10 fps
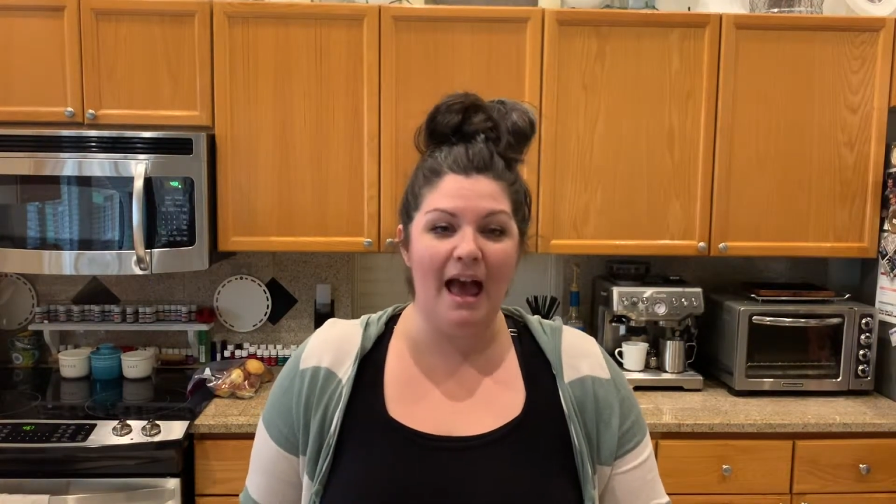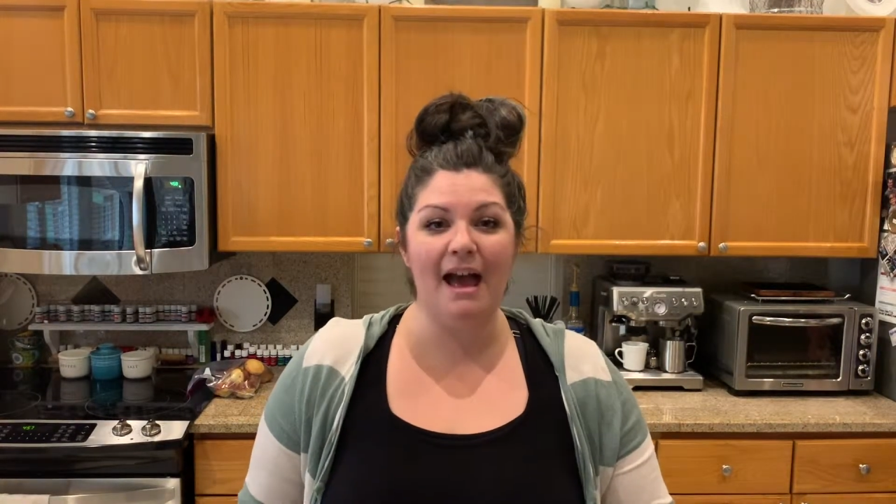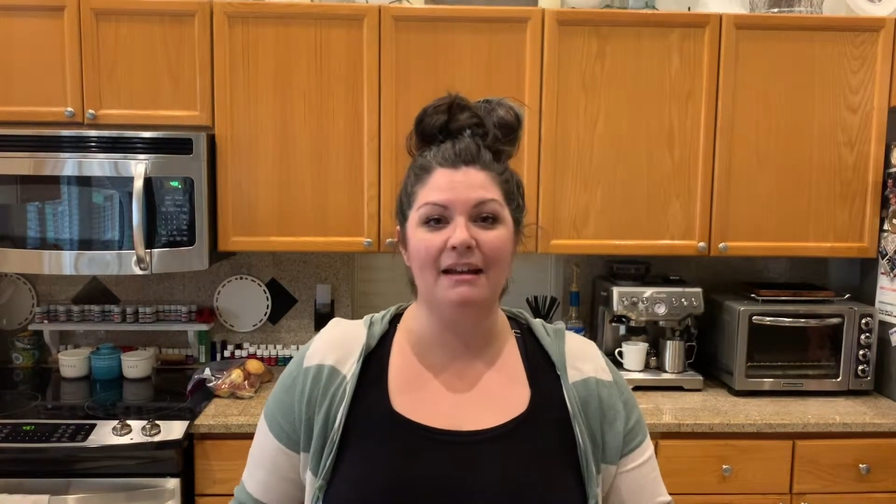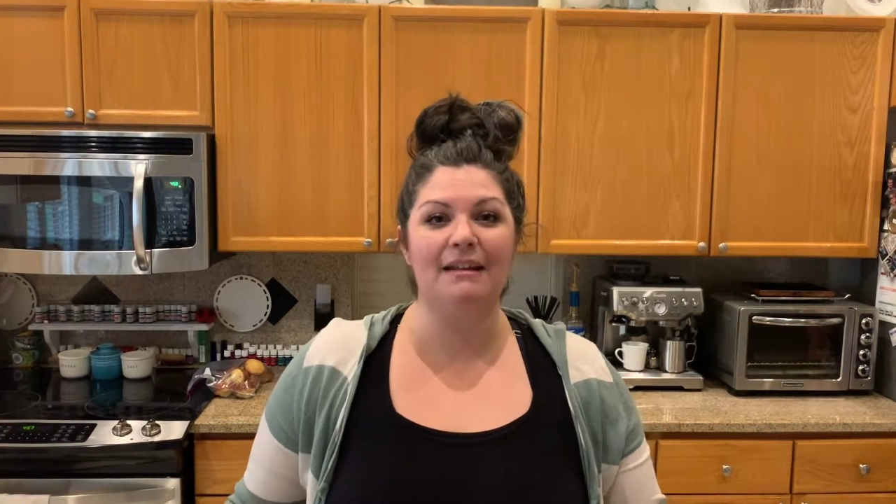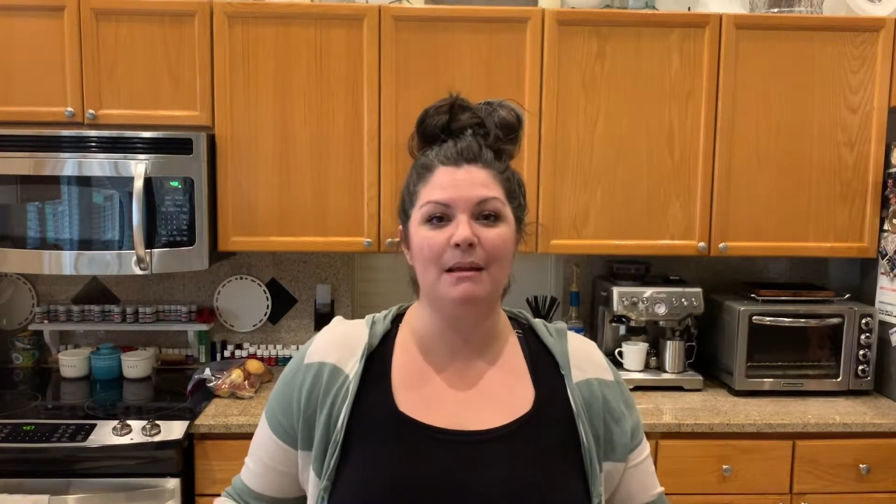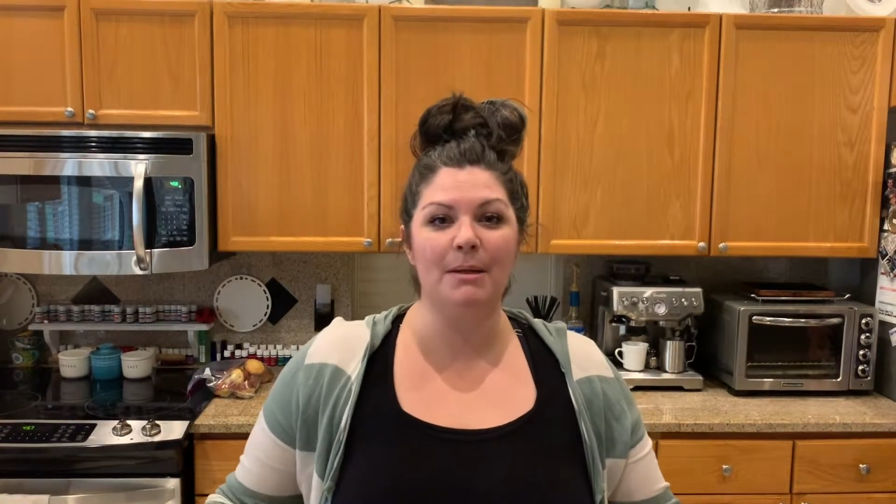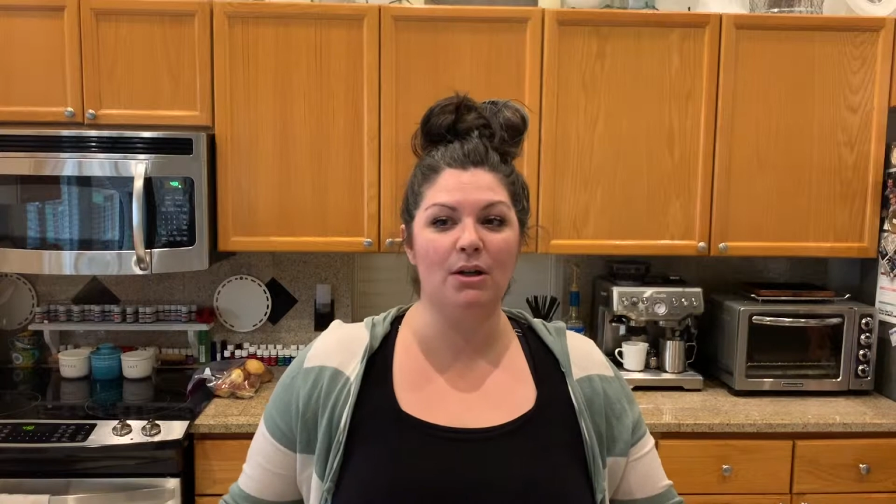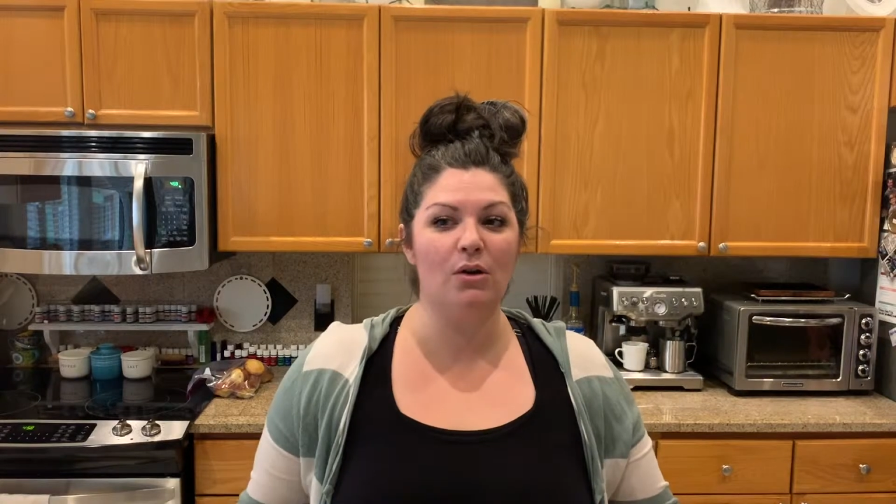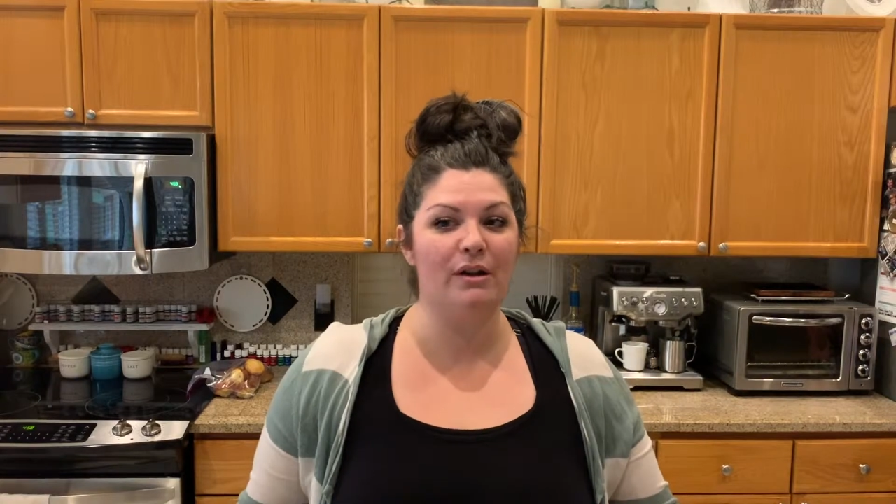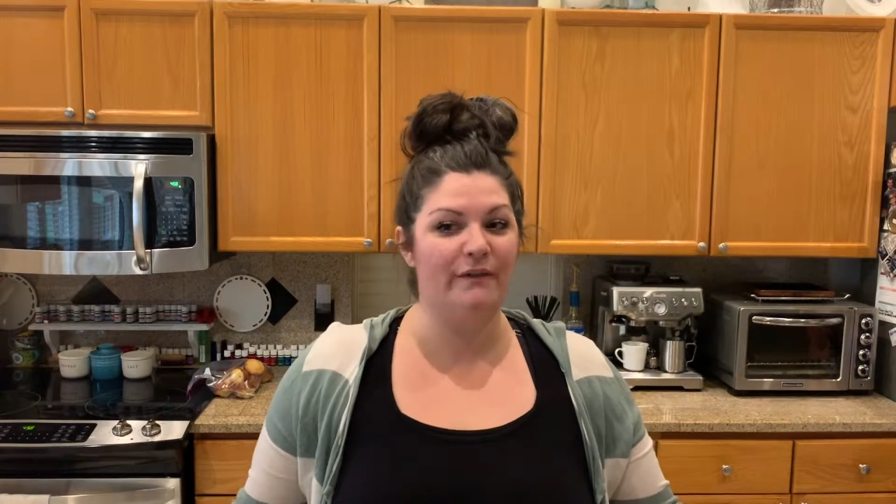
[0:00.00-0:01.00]
And let me
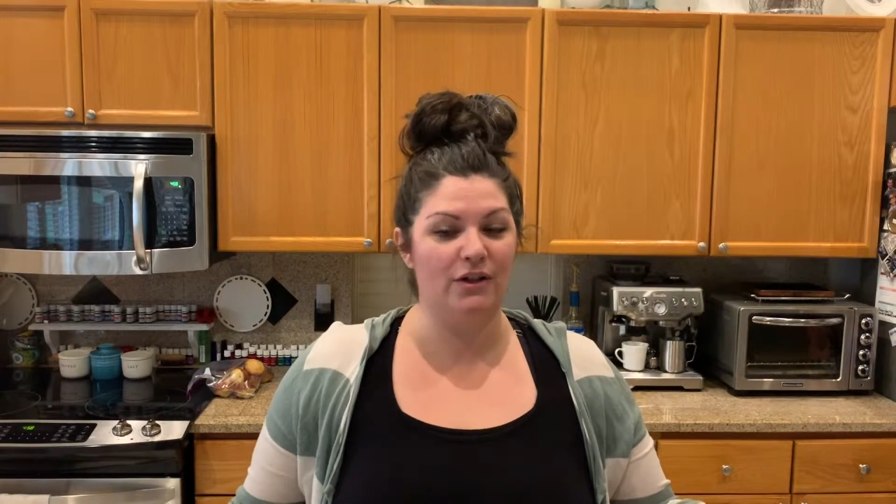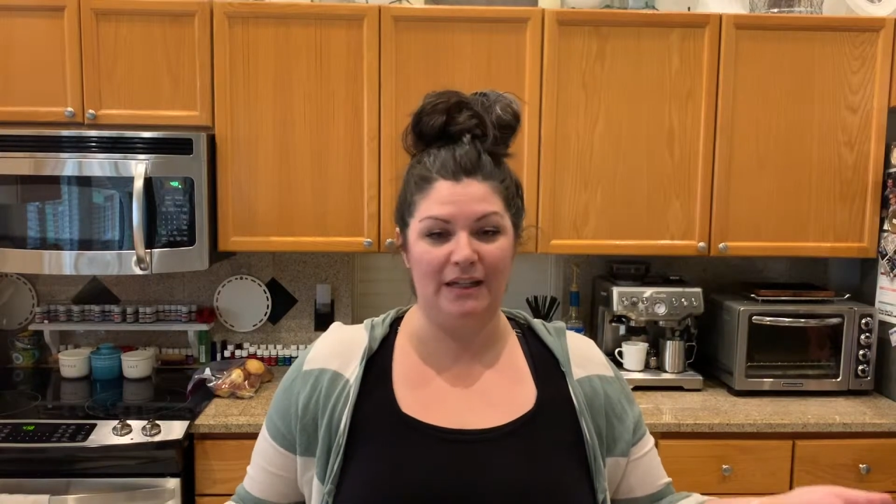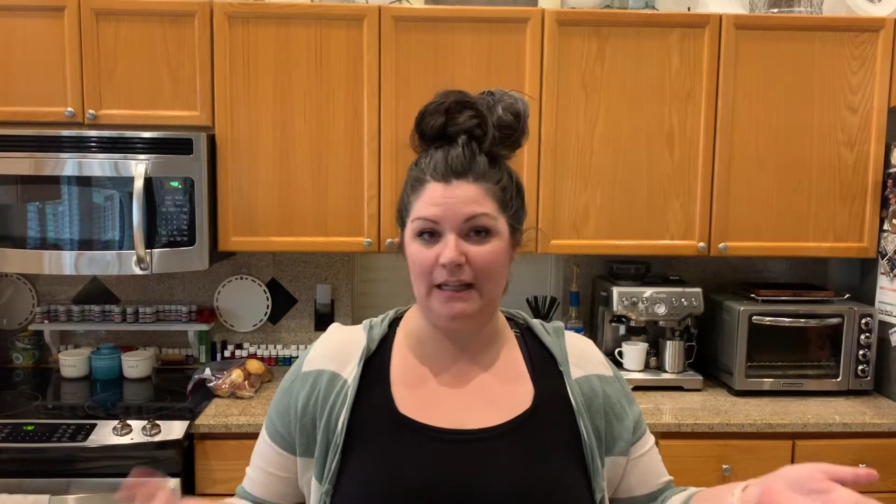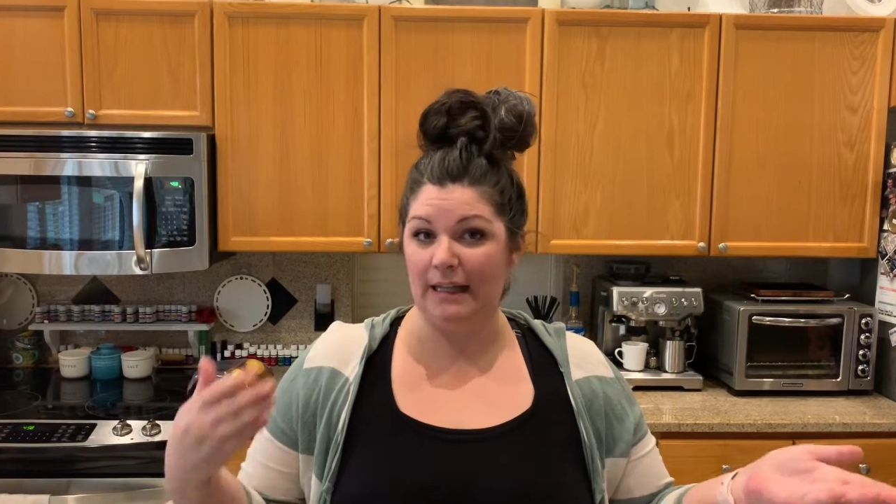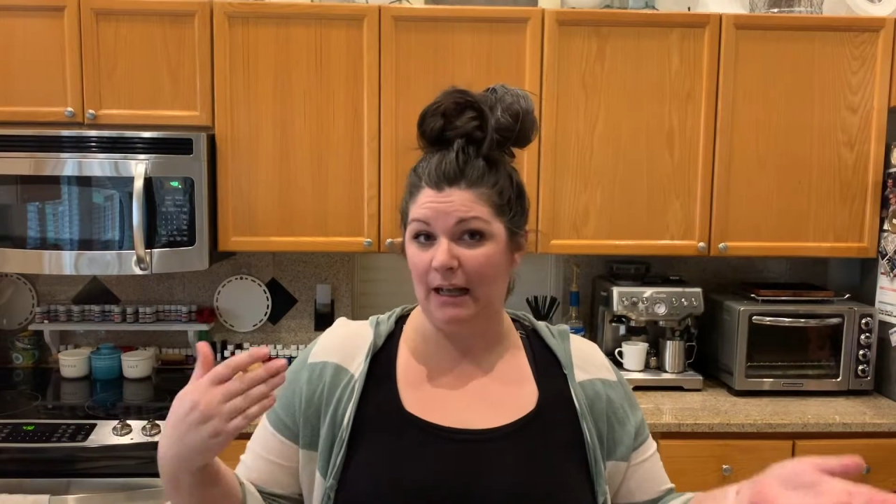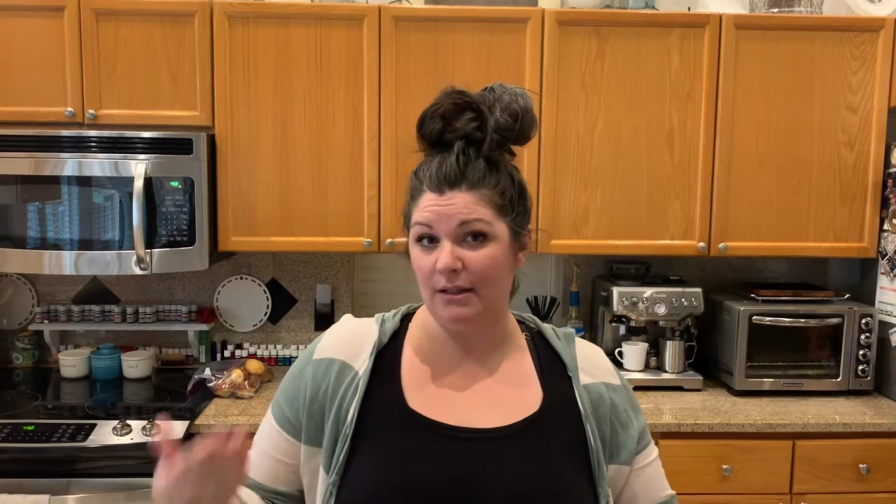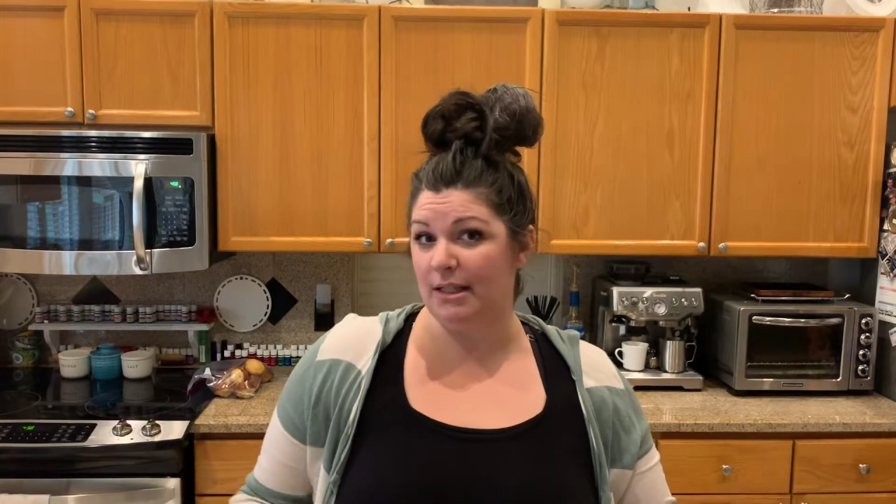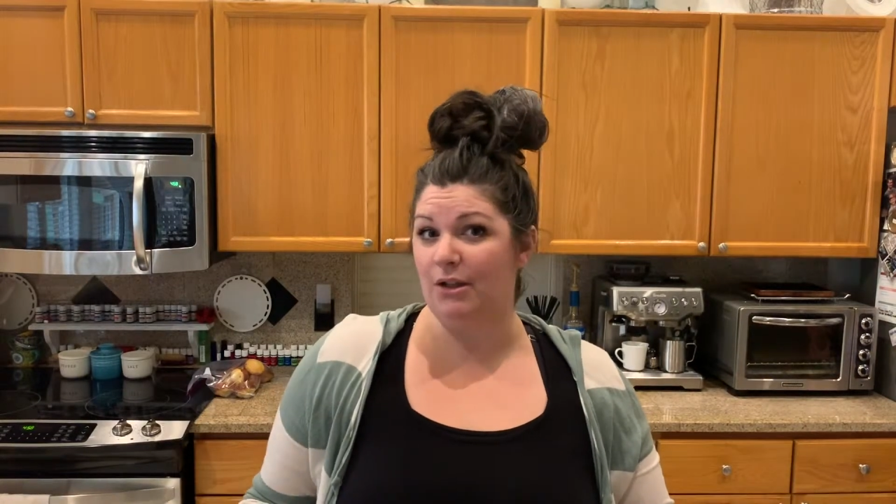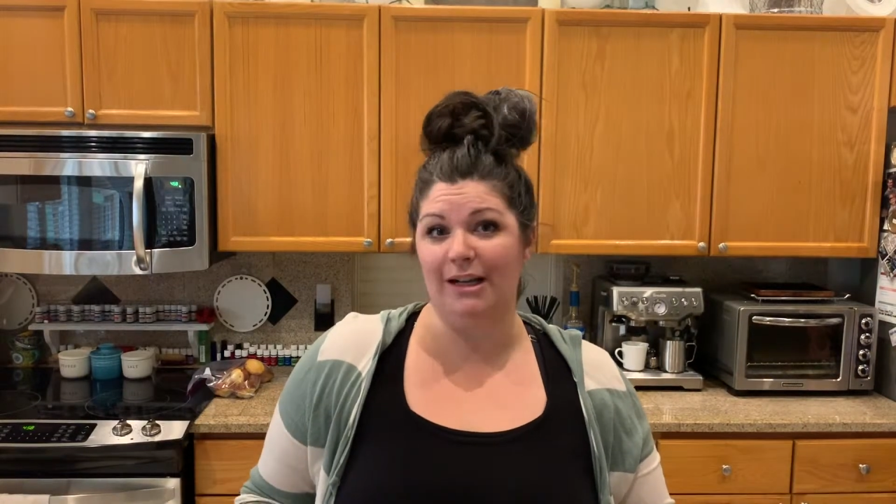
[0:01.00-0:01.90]
know if there's anything else that